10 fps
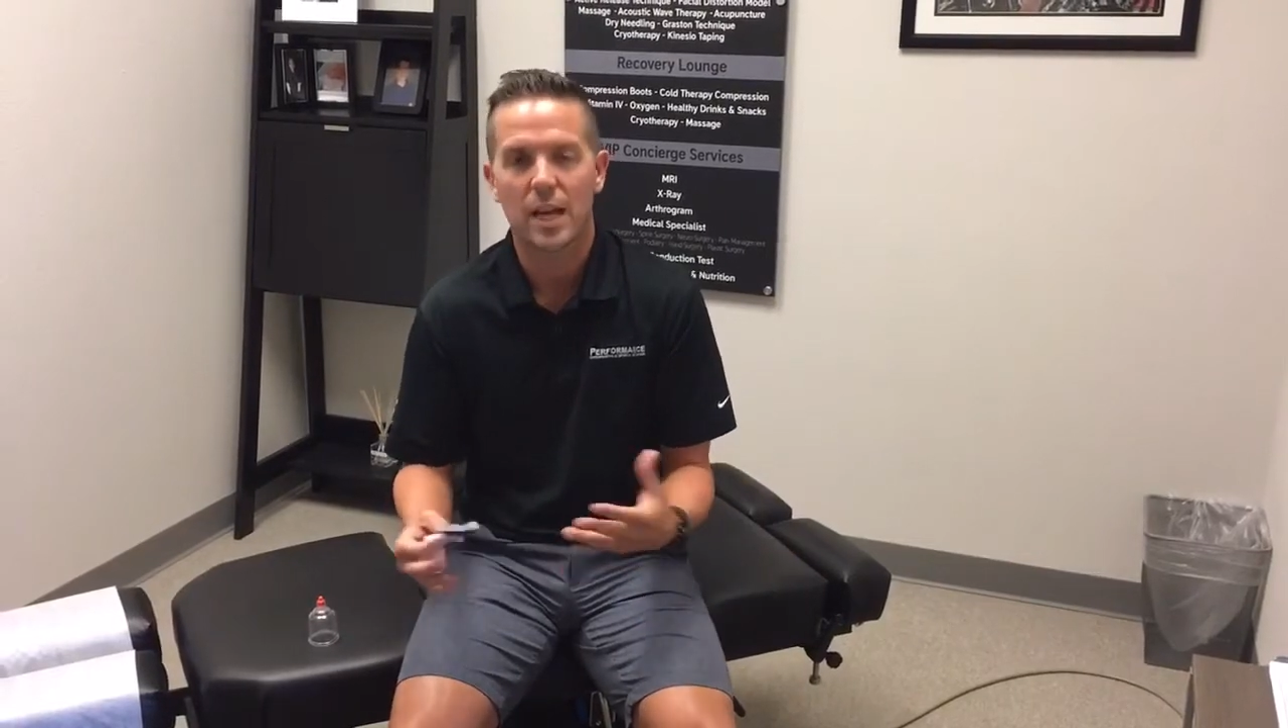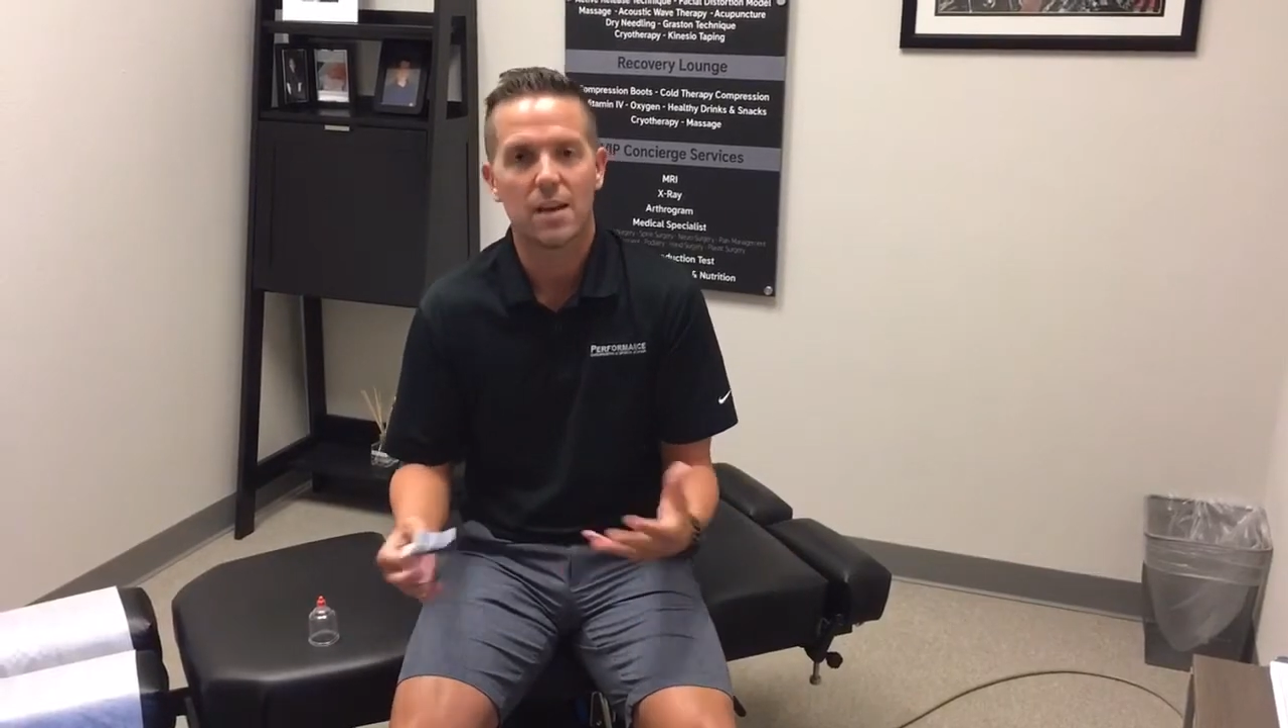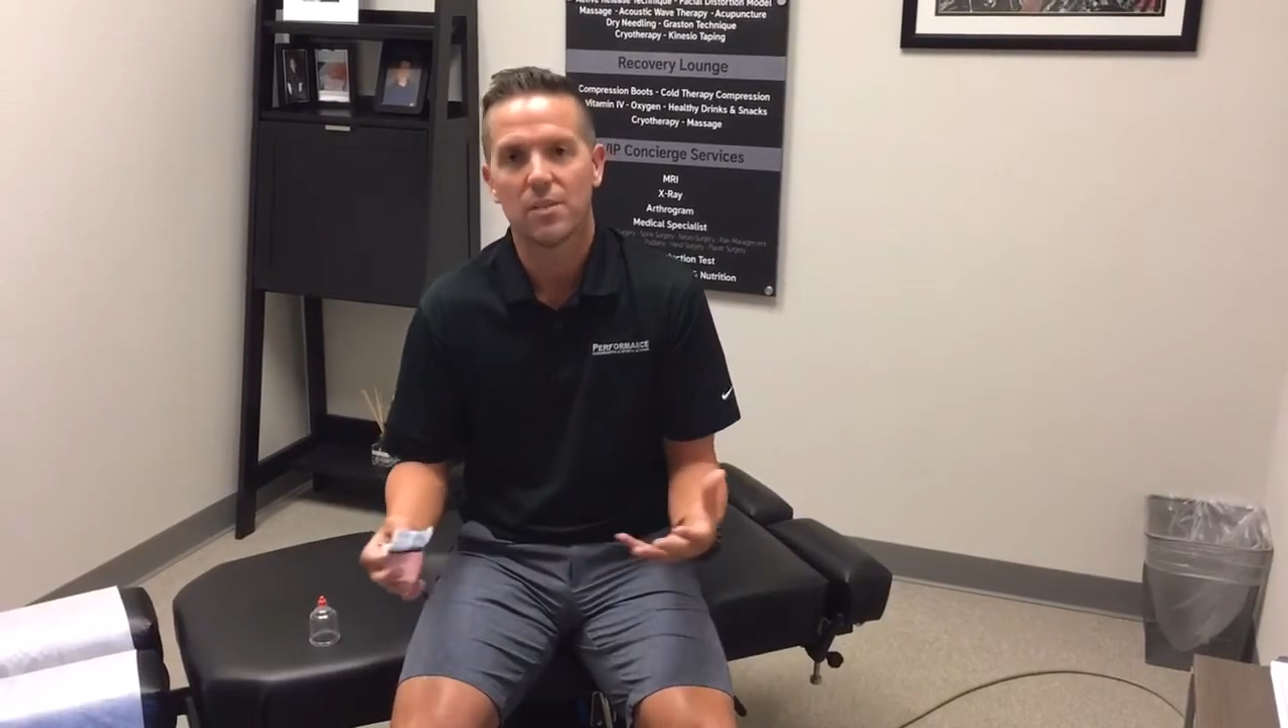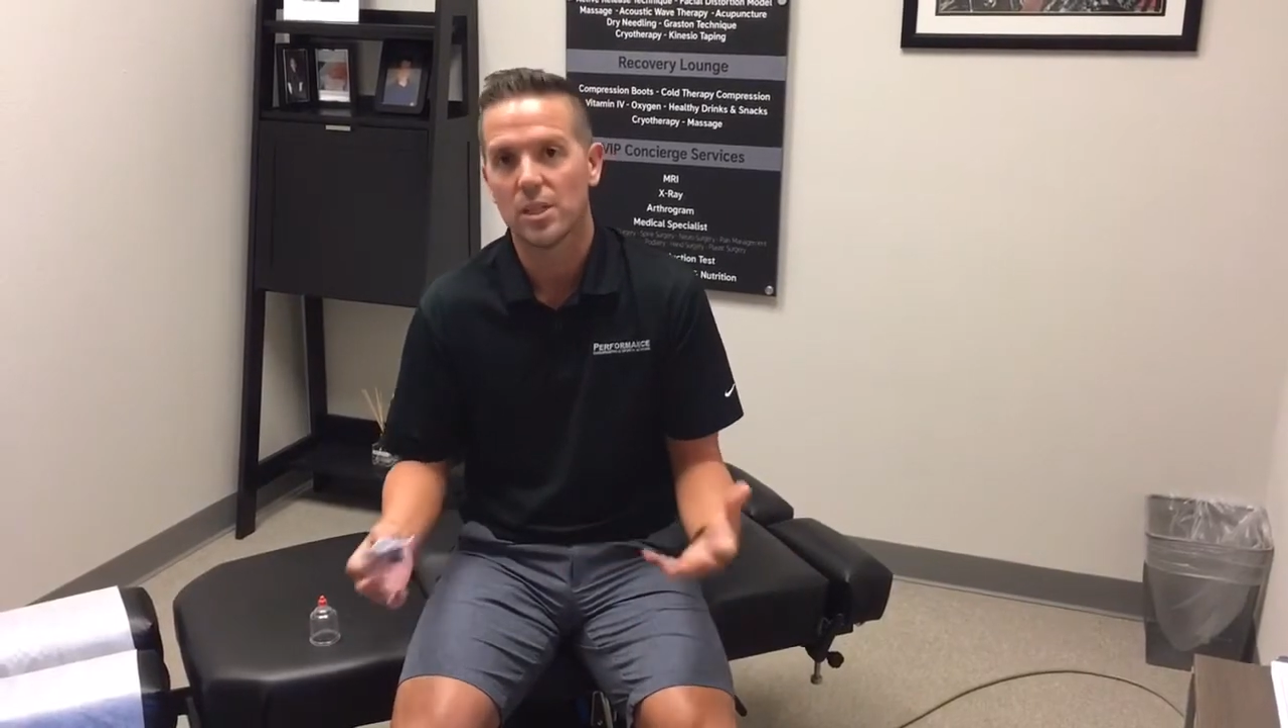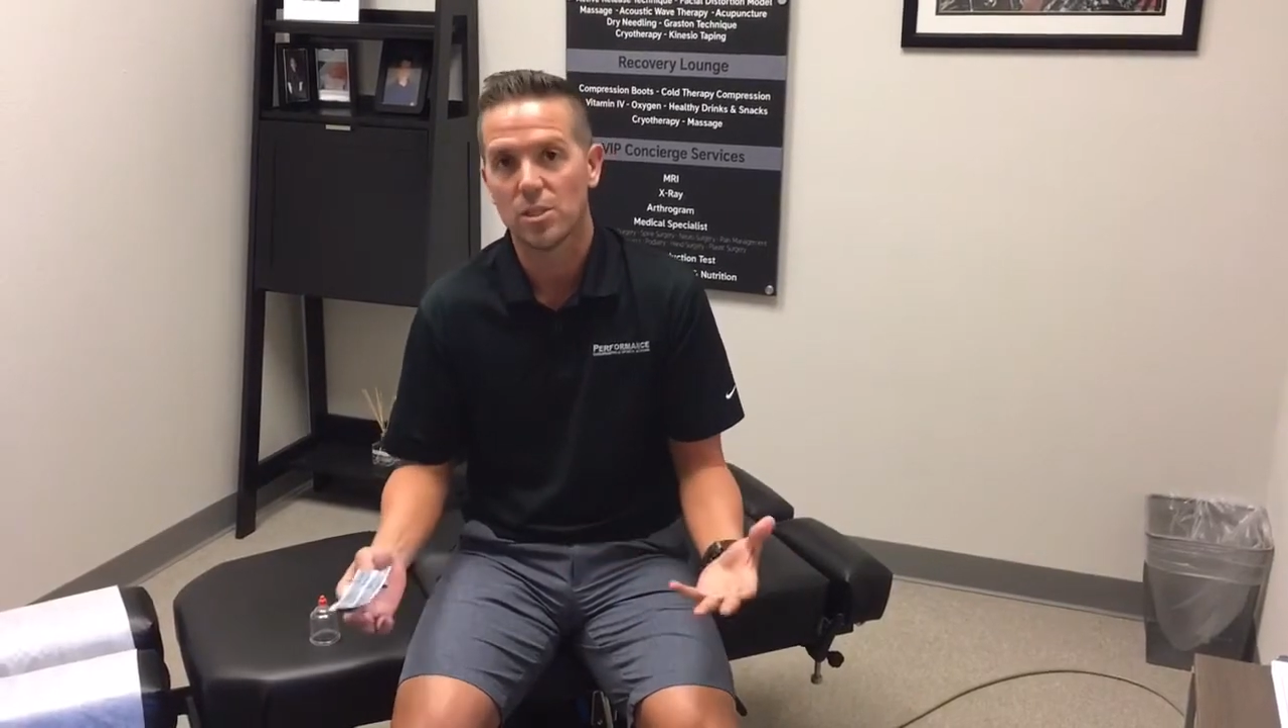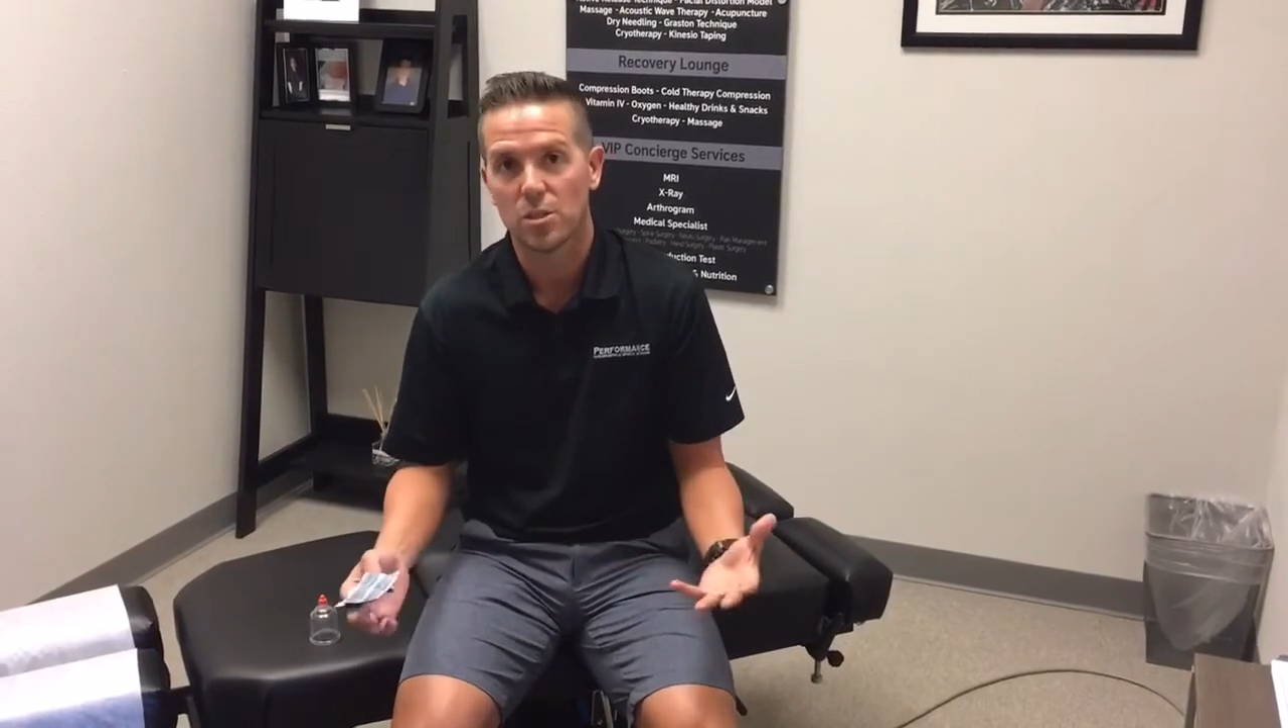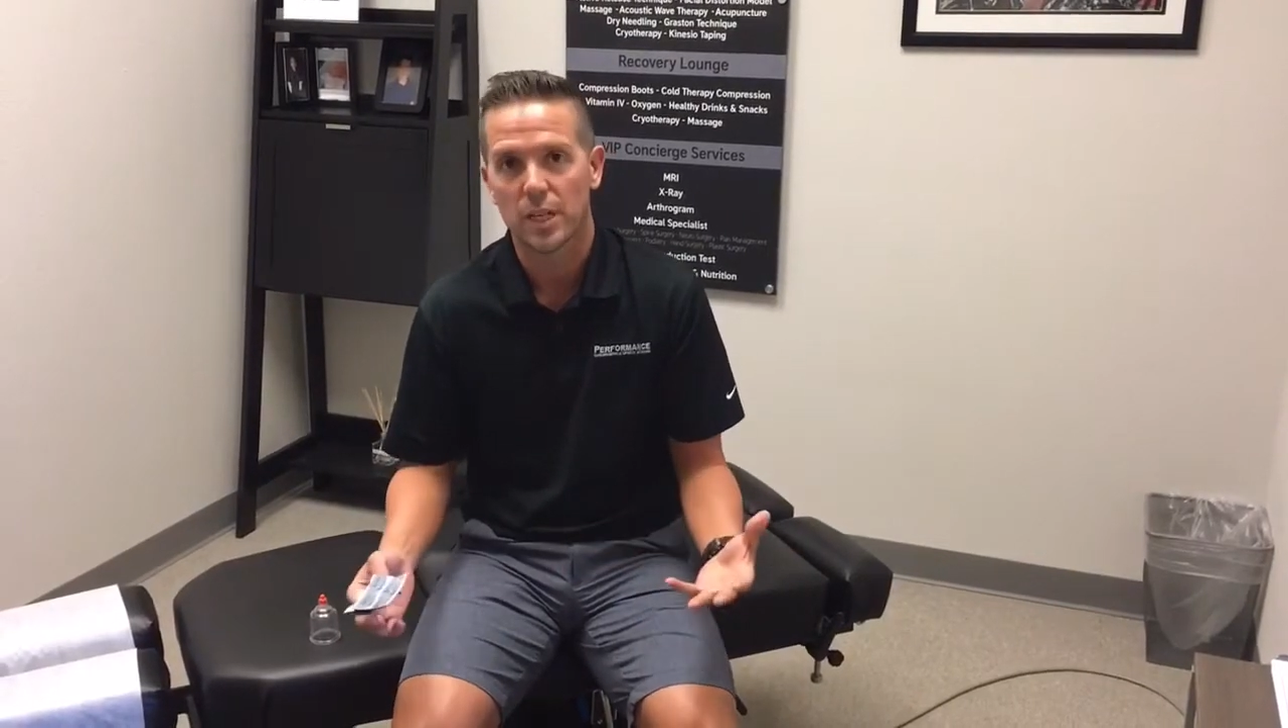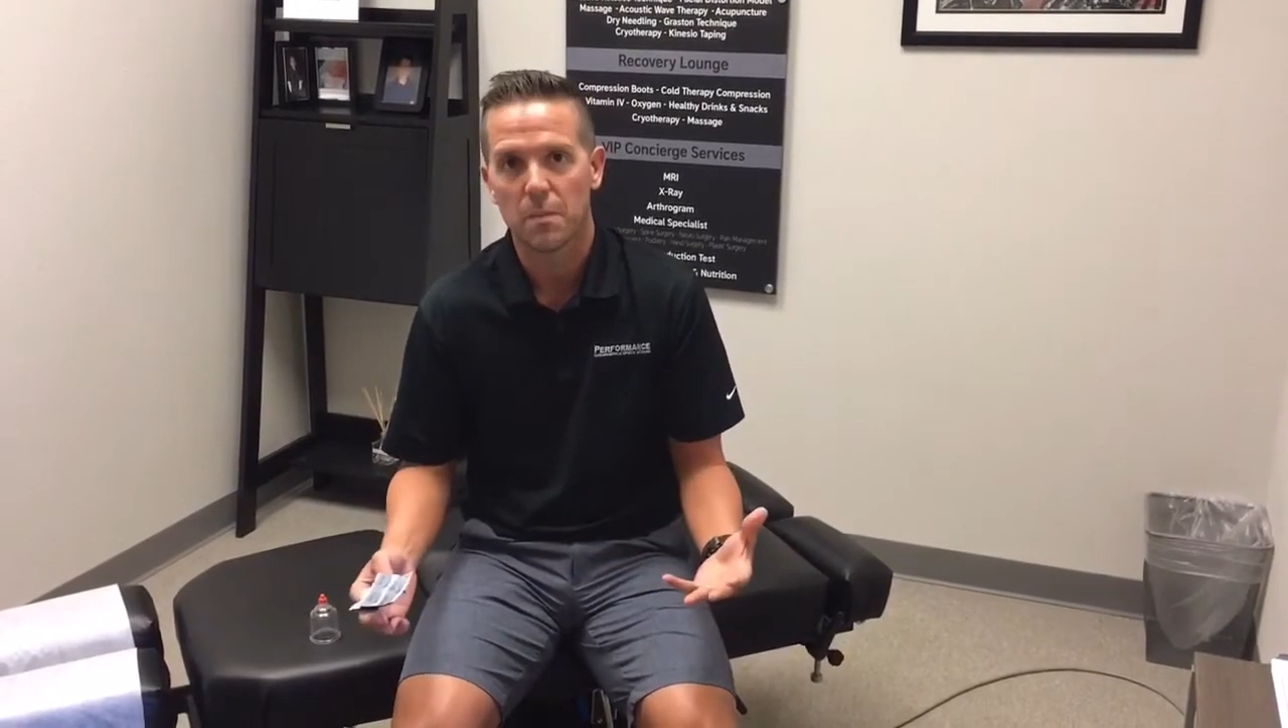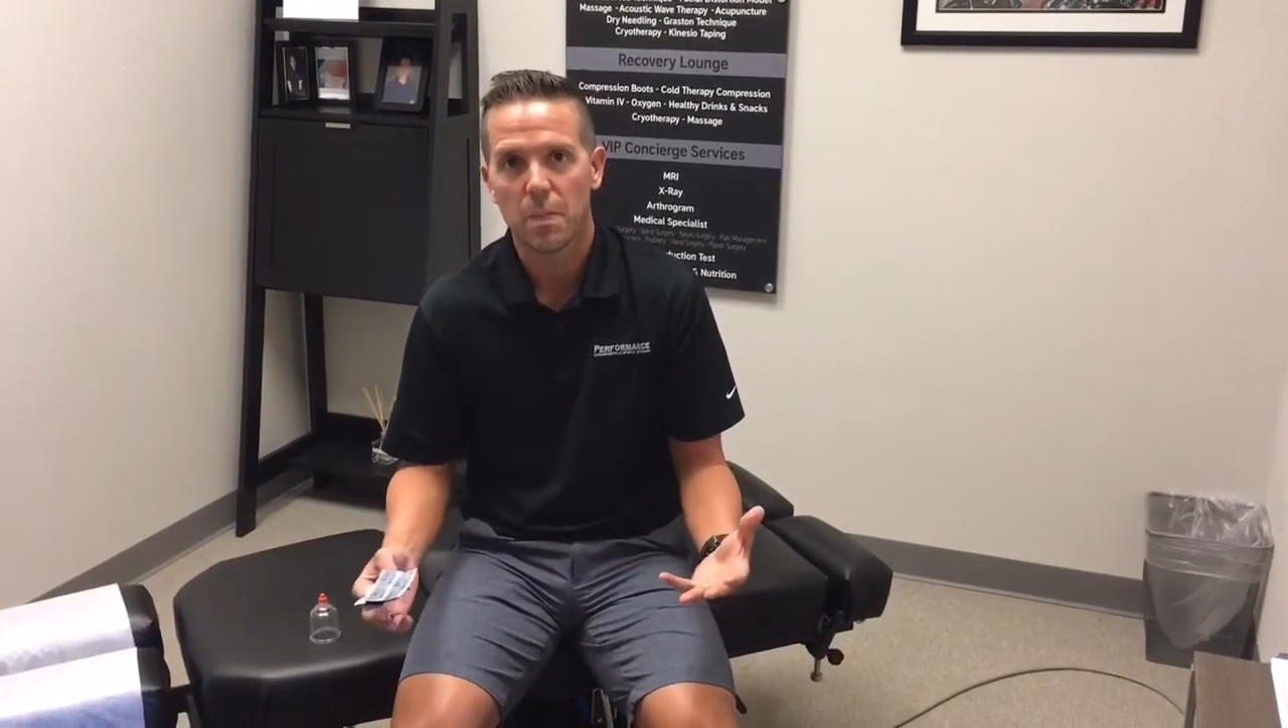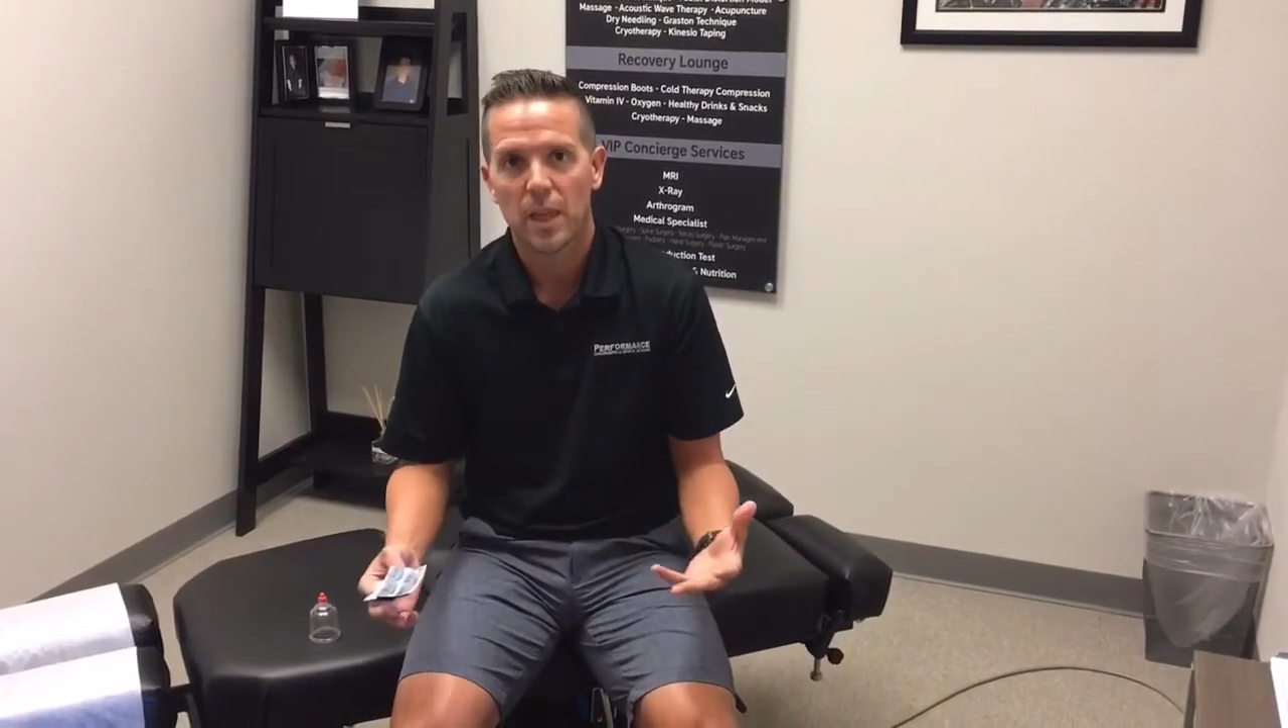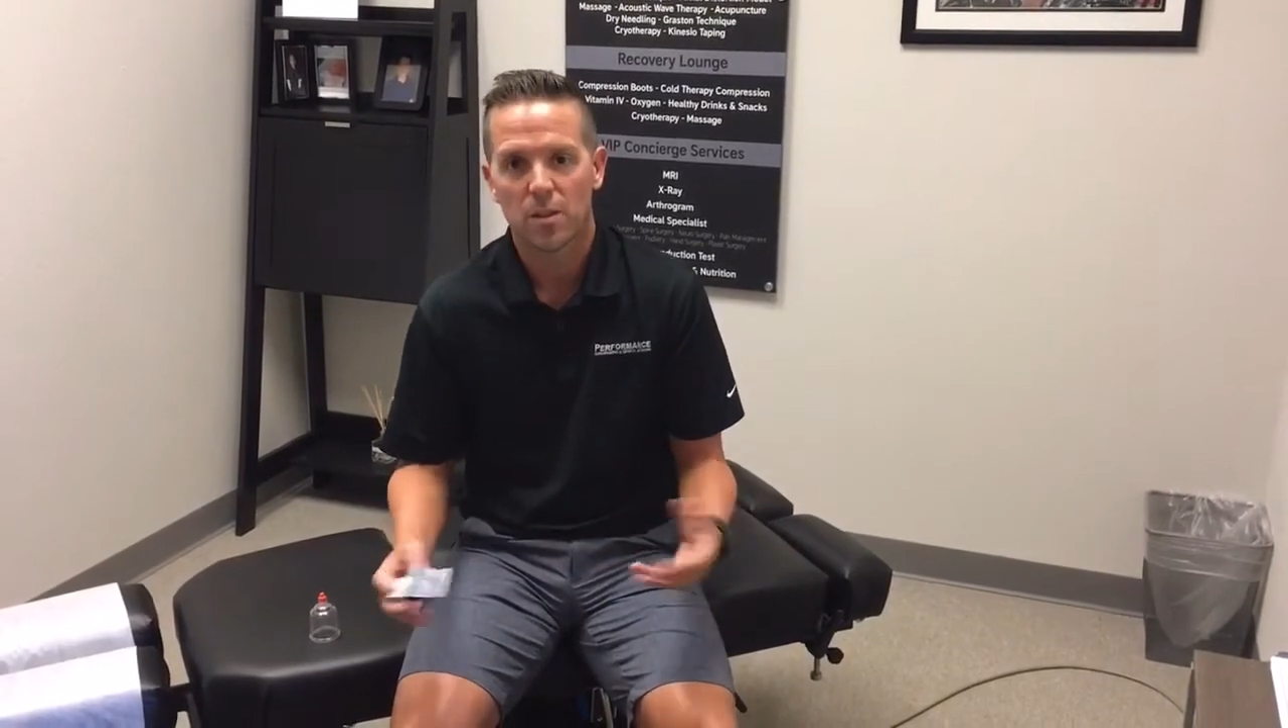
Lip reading: have an injury.